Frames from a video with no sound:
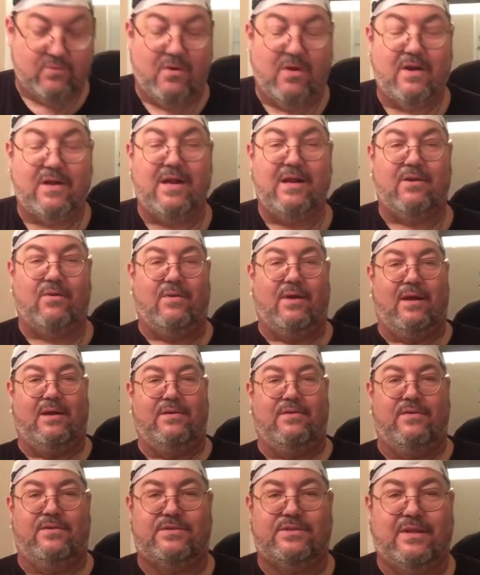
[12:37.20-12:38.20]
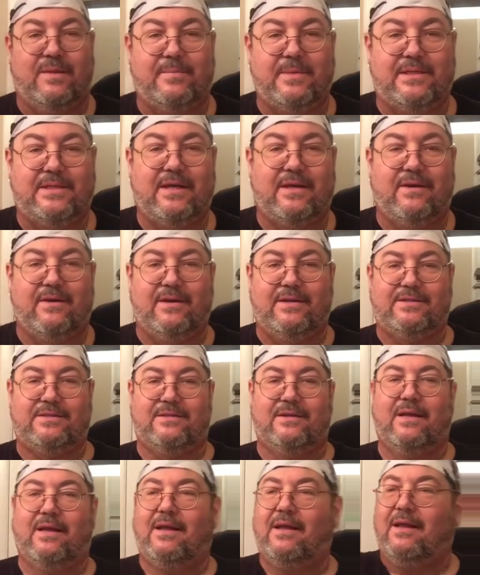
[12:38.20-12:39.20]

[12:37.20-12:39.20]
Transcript: walking around in the cemeteries,